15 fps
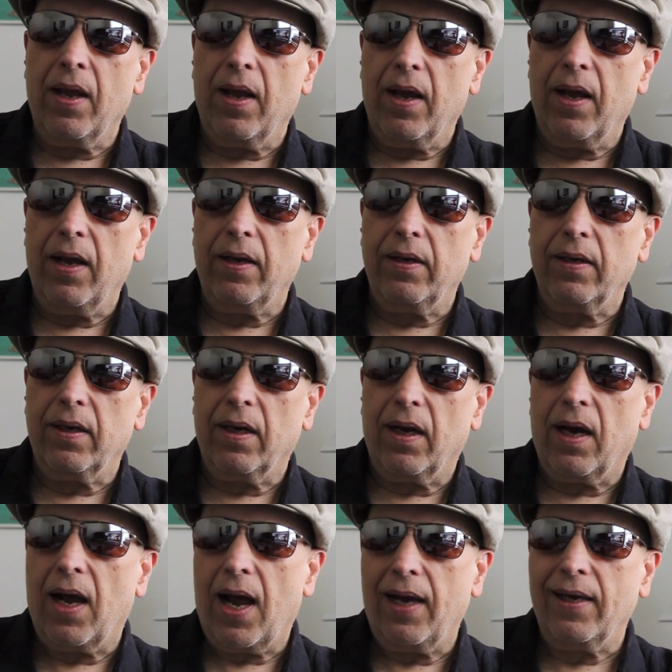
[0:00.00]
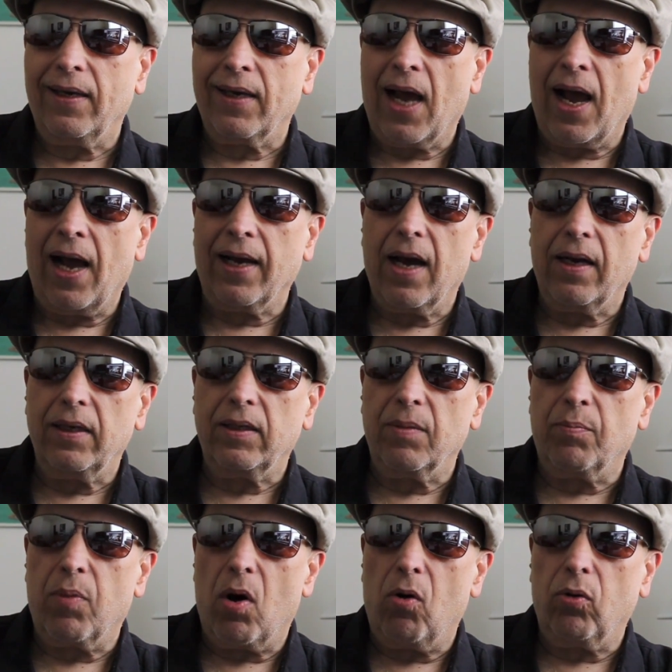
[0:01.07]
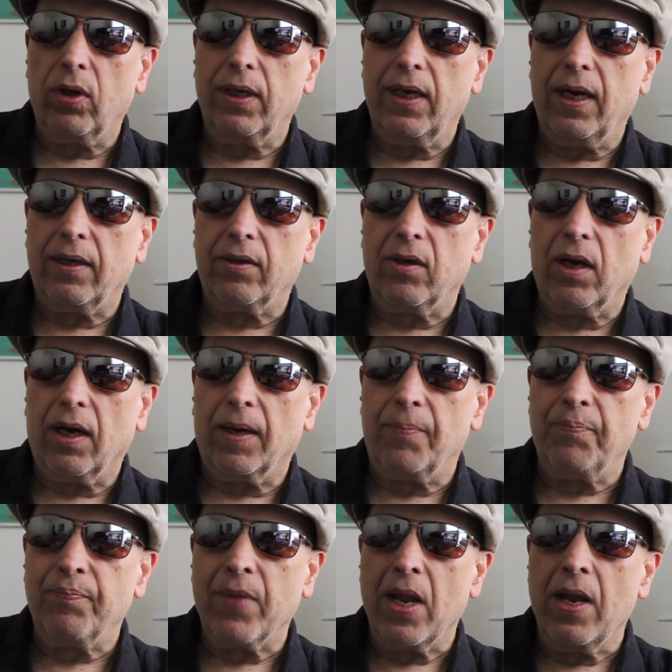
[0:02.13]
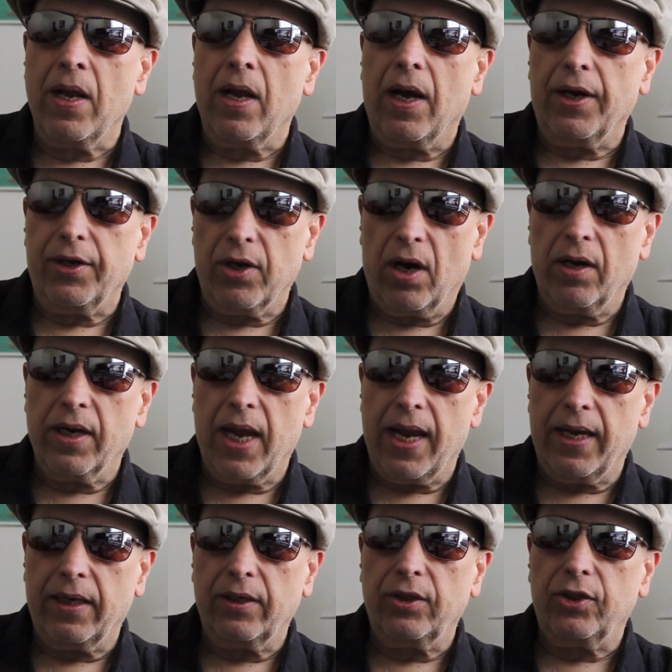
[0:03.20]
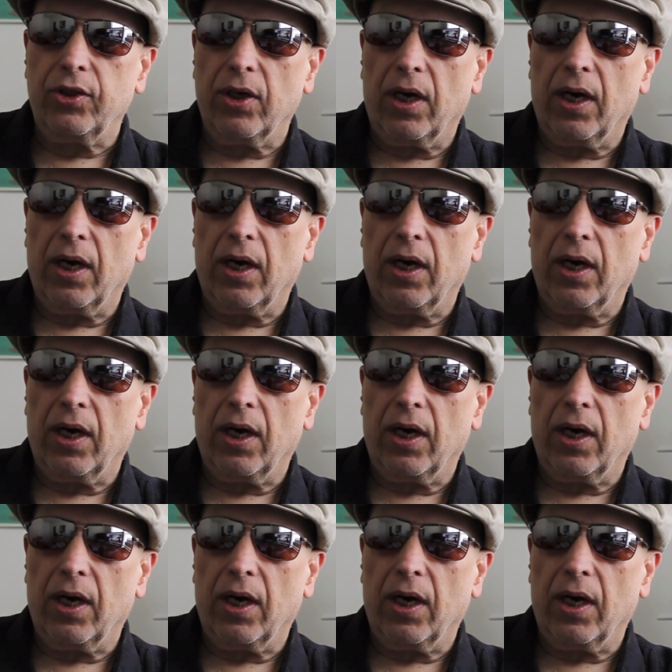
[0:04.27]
And I got into bowling at a young age.